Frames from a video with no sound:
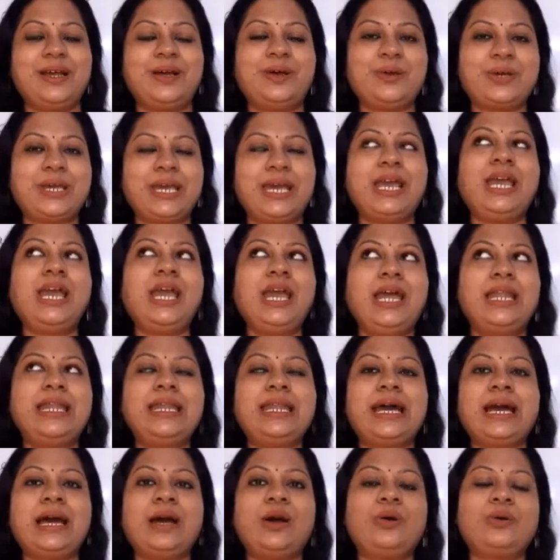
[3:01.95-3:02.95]
Okay,
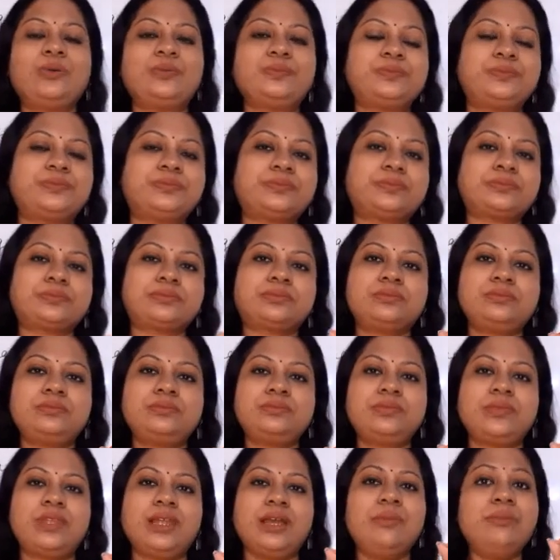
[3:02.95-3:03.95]
now
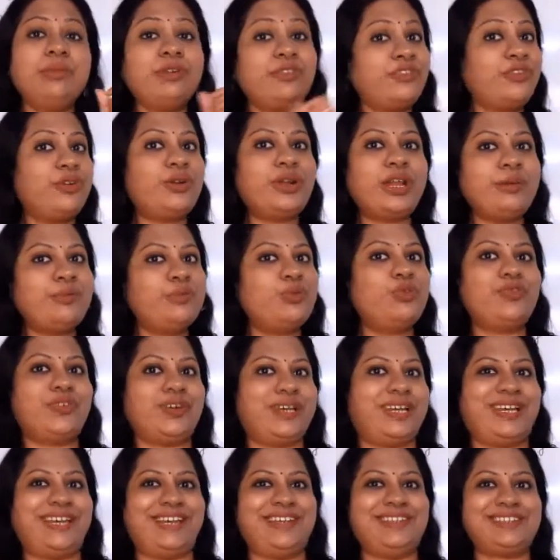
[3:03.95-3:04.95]
before I move
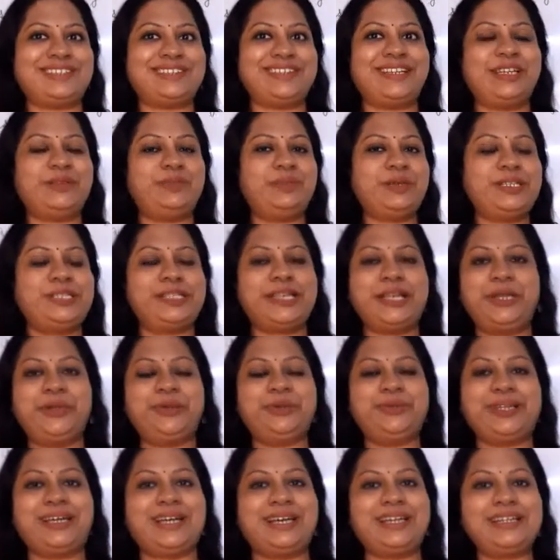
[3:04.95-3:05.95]
ahead, let me tell
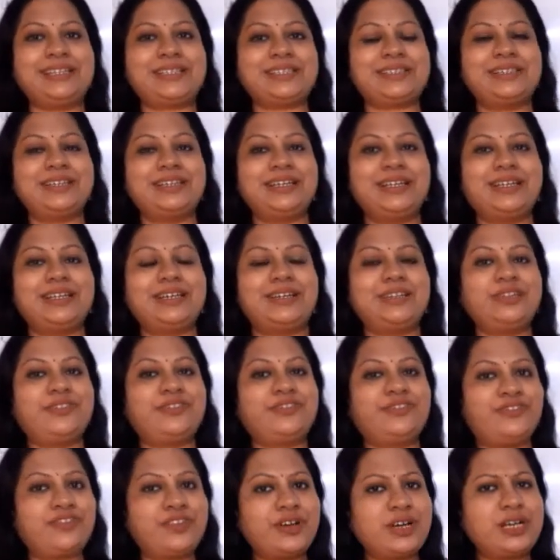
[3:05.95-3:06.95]
you that the
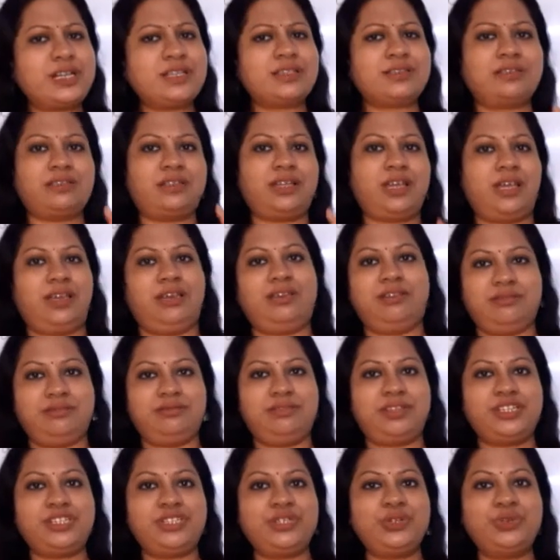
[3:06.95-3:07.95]
first
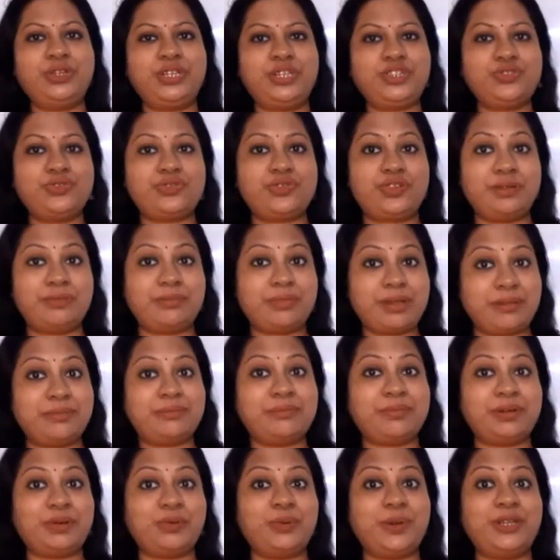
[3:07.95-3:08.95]
thing that you need to
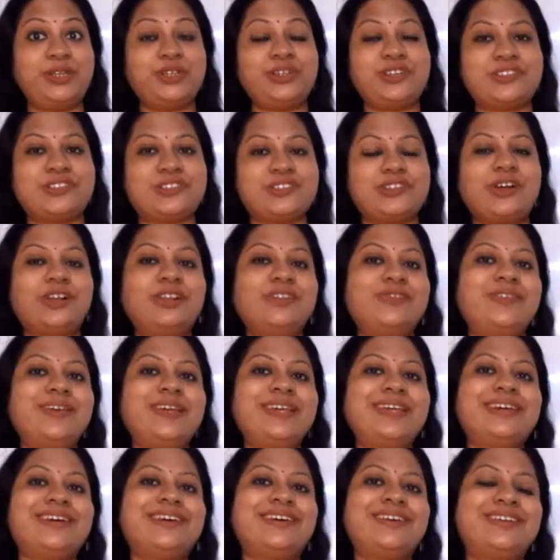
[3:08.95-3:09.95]
remember when you're
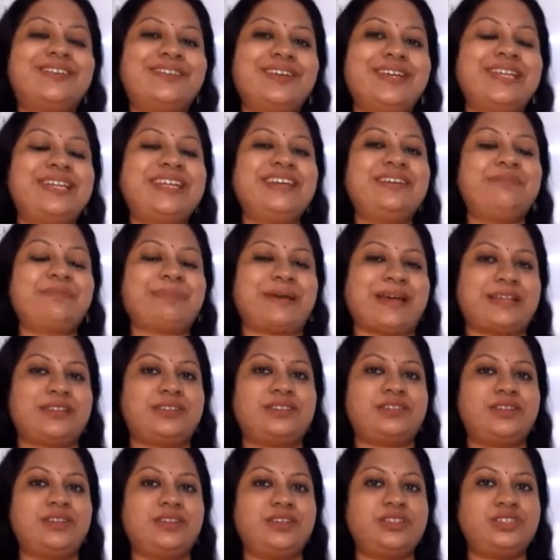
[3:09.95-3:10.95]
solving a reading
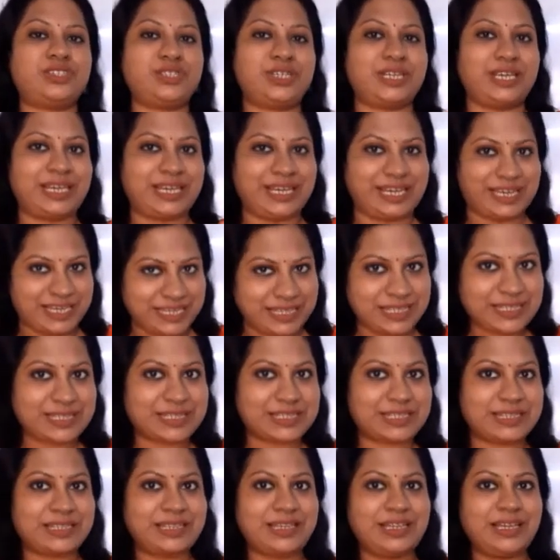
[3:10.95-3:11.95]
passage
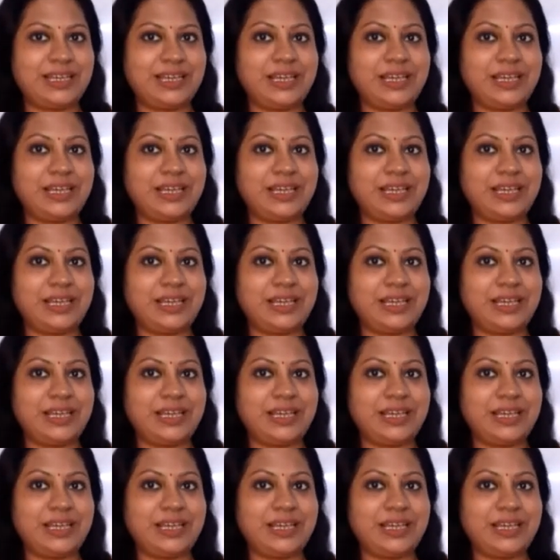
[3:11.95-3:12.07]
is